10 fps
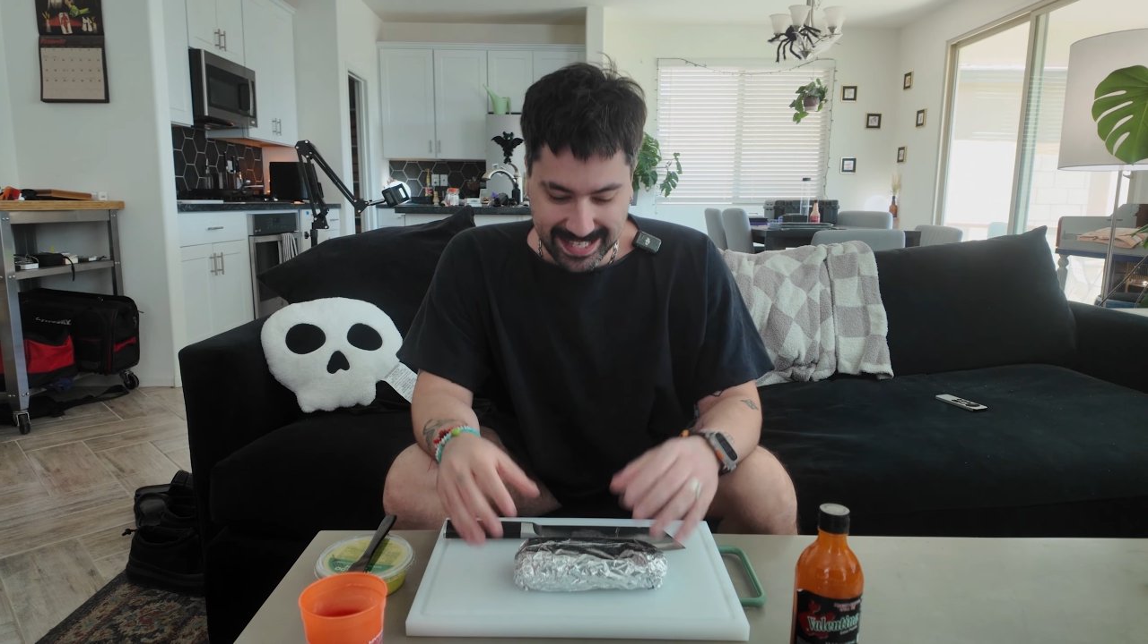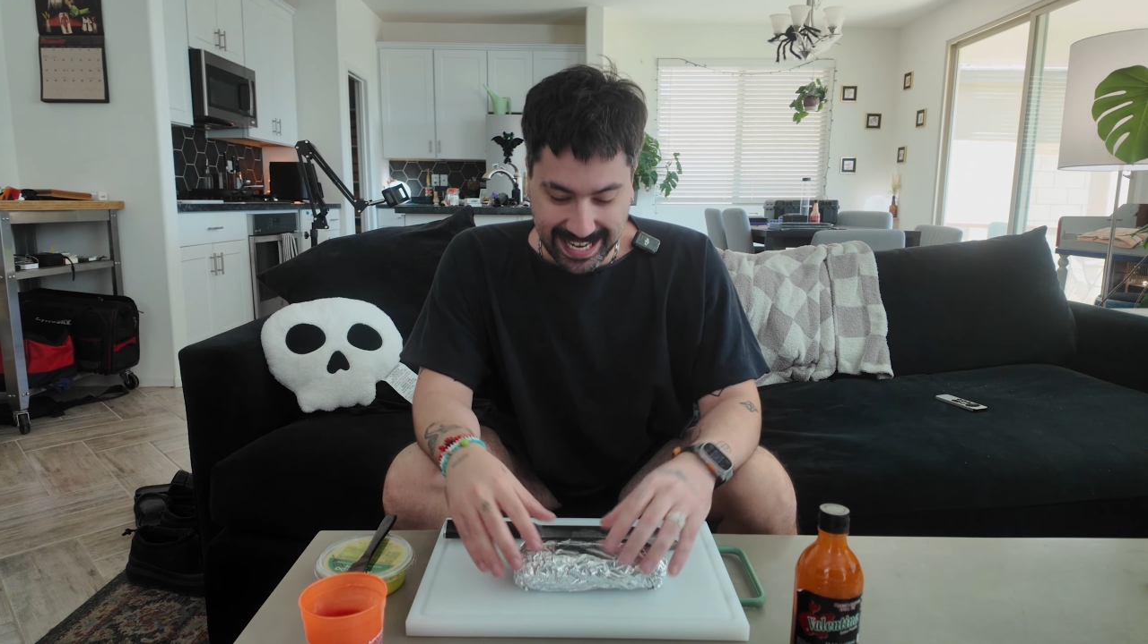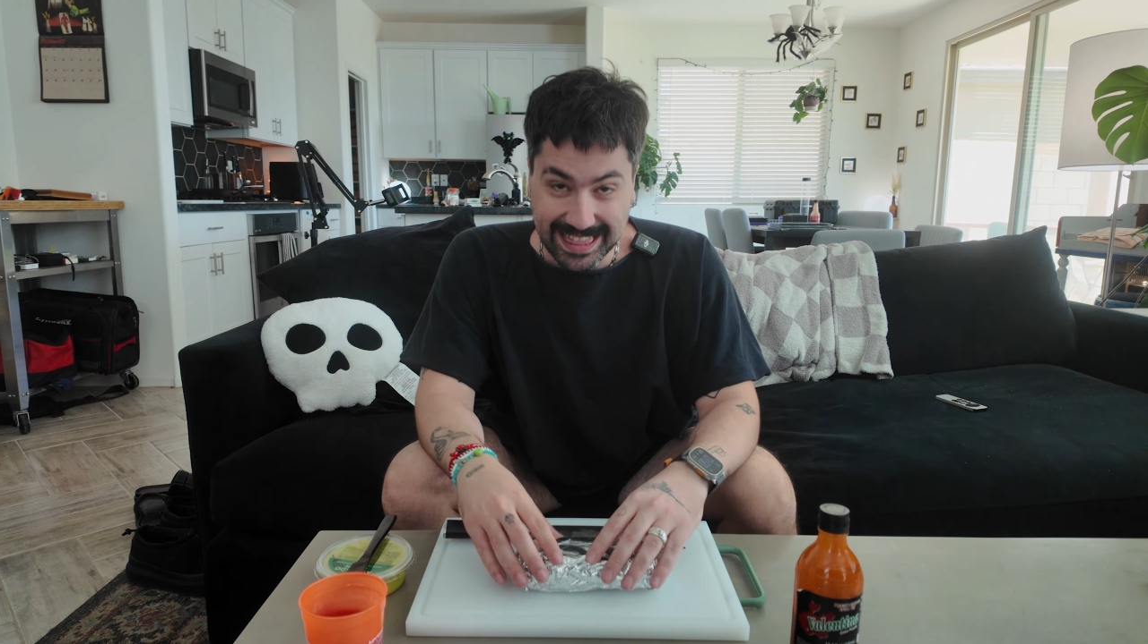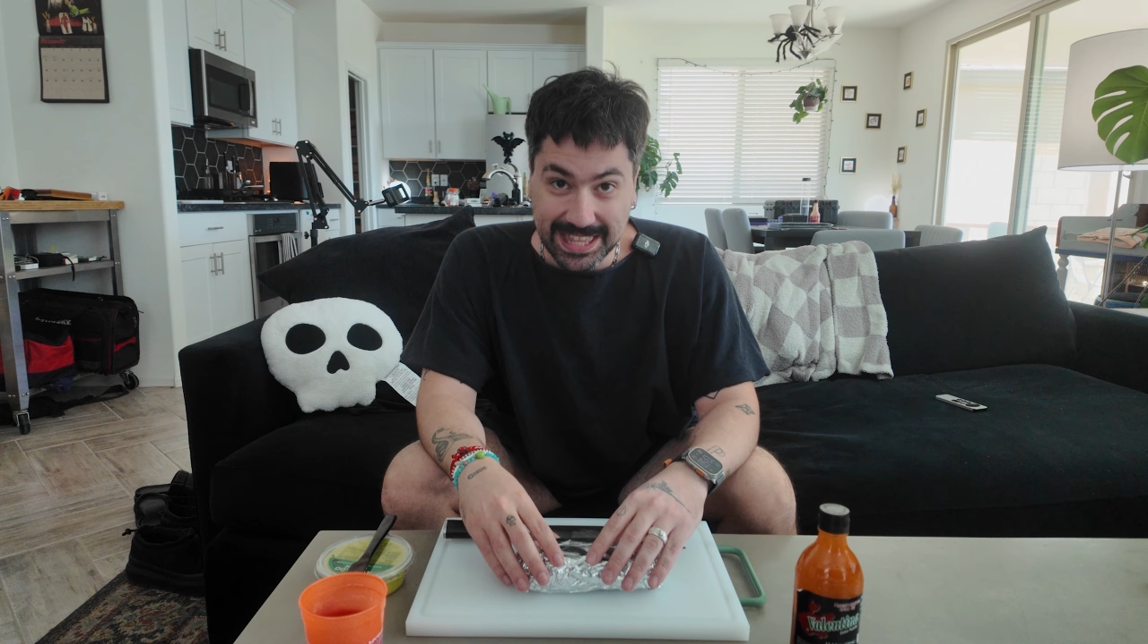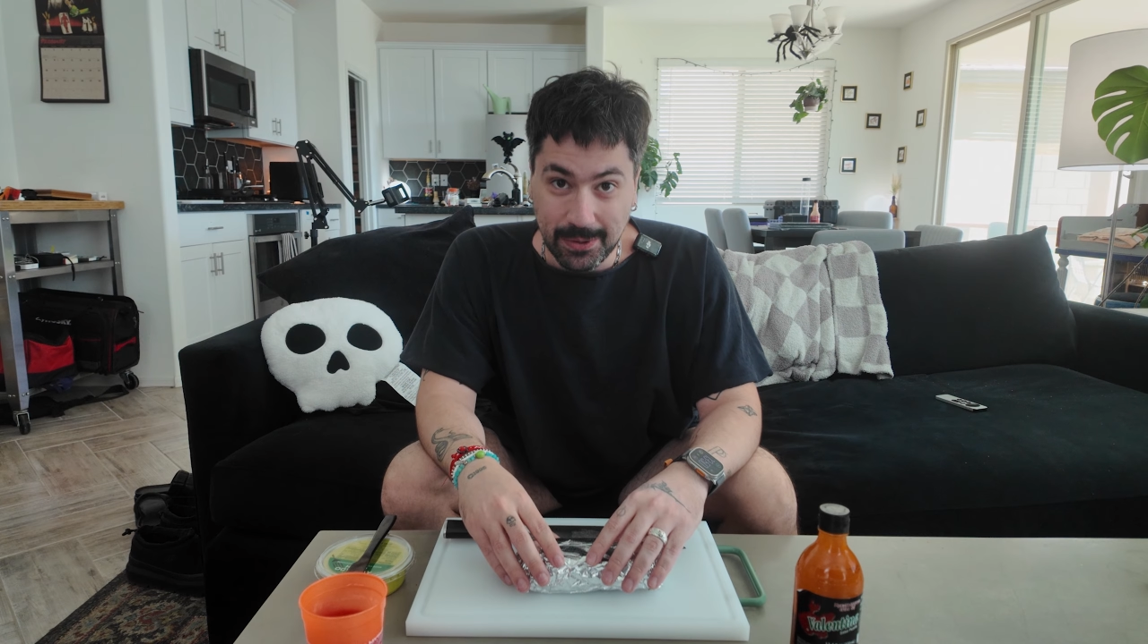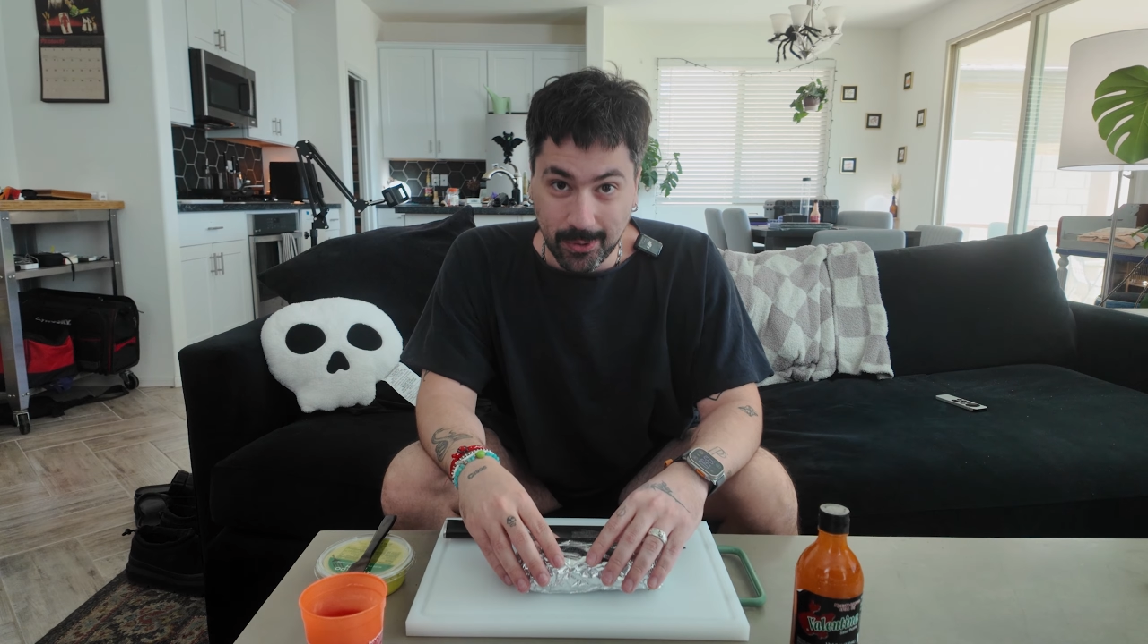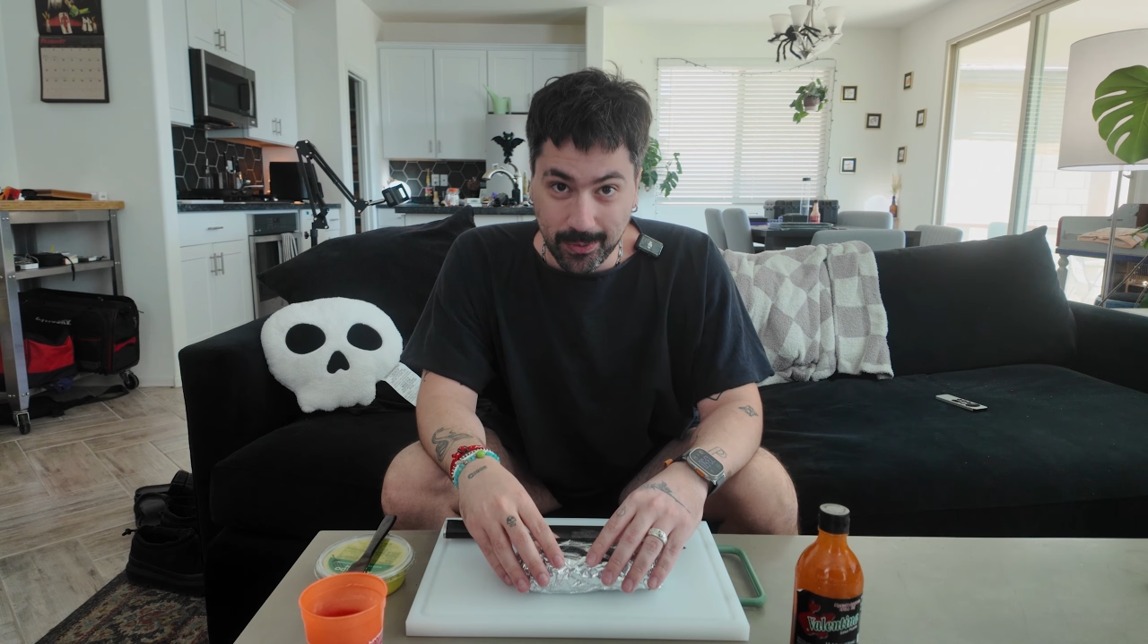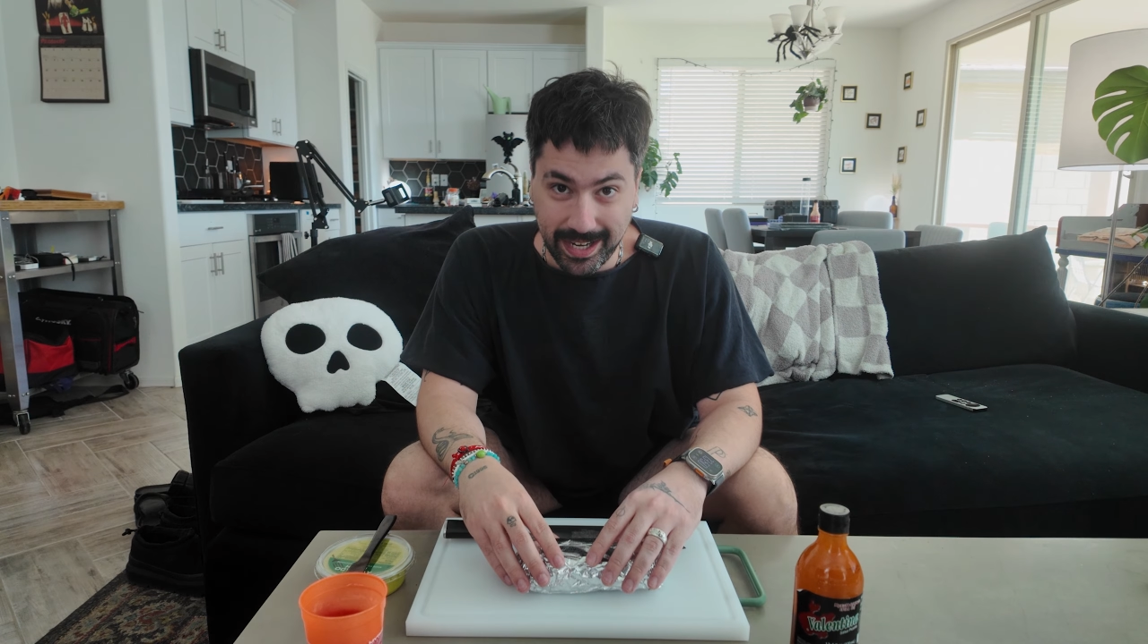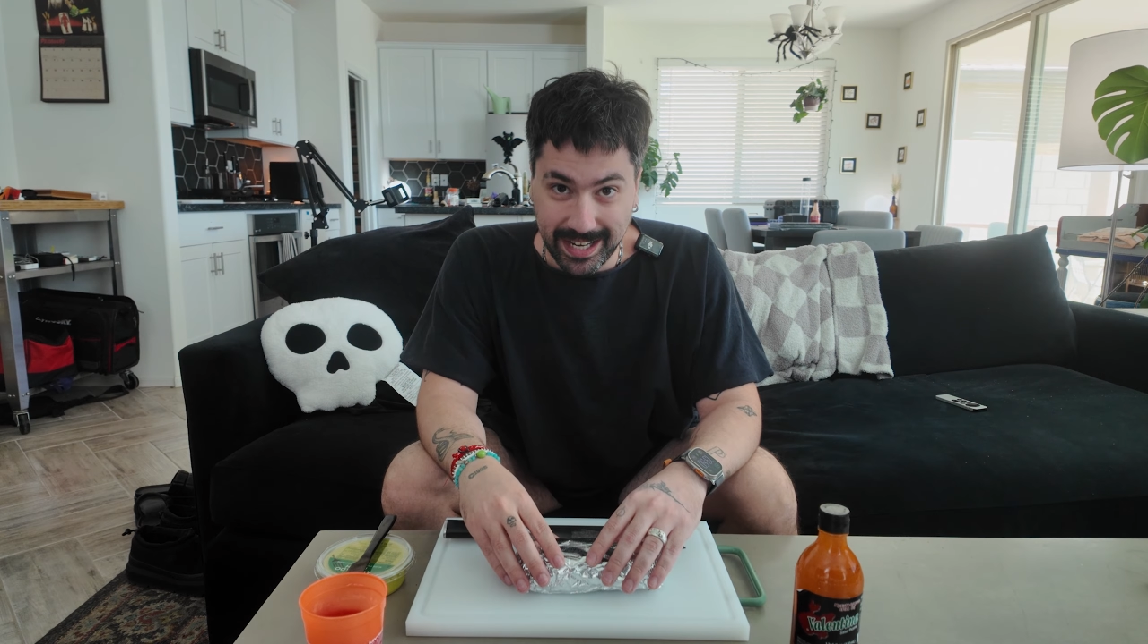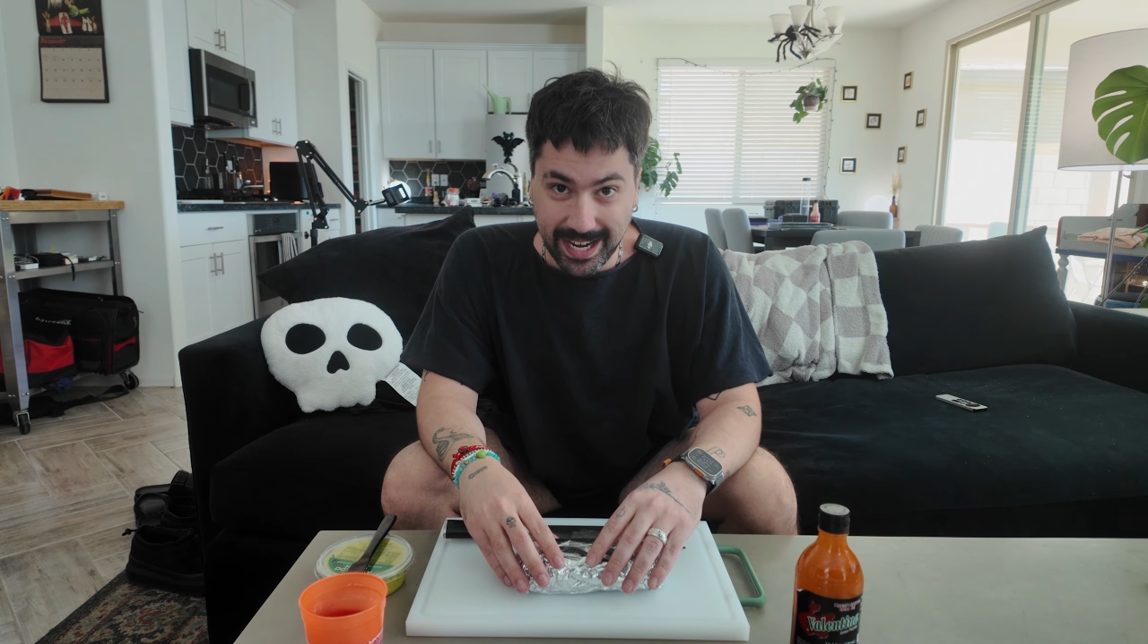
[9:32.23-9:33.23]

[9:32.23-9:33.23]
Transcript: and I think we're ready to